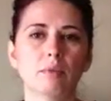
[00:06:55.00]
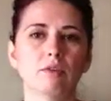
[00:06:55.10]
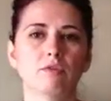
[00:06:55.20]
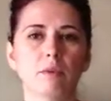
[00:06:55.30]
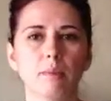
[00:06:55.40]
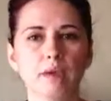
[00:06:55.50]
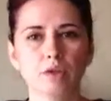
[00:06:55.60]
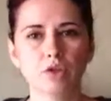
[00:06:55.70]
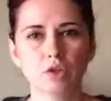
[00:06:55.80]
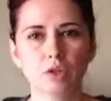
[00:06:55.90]

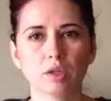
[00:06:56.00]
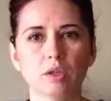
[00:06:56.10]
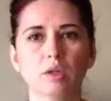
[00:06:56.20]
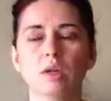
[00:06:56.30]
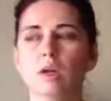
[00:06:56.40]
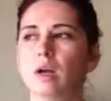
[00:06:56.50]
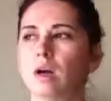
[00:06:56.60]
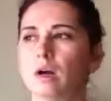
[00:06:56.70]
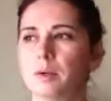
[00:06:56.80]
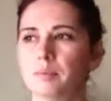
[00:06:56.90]
inflammation,
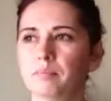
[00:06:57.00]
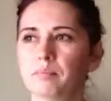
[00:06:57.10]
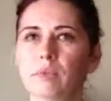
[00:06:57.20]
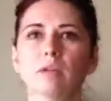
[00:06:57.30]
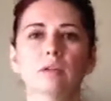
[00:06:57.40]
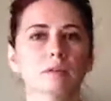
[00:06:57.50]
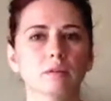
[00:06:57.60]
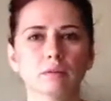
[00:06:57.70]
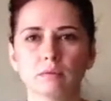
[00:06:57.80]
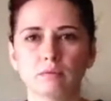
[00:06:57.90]

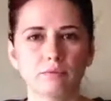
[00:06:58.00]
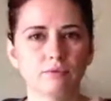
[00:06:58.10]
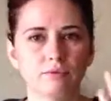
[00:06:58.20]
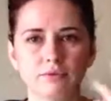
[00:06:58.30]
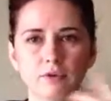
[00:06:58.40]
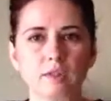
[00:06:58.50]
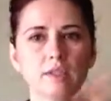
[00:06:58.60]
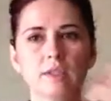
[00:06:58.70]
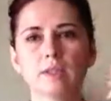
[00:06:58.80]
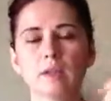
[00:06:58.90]
and
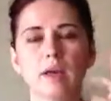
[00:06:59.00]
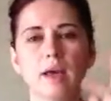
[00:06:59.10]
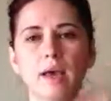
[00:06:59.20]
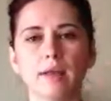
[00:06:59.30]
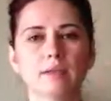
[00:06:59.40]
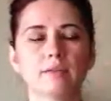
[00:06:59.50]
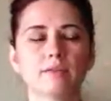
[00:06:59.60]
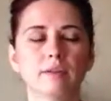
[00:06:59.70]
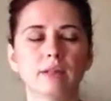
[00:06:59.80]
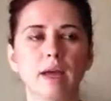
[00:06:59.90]
fuzzy in the head and stuff
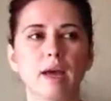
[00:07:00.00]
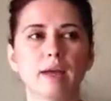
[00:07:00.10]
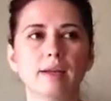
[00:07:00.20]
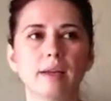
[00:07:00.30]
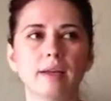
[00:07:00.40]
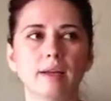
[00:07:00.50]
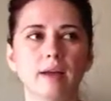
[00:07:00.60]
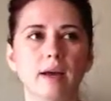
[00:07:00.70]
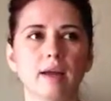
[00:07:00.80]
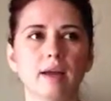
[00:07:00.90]
like that, and
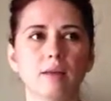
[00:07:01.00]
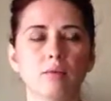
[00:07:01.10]
I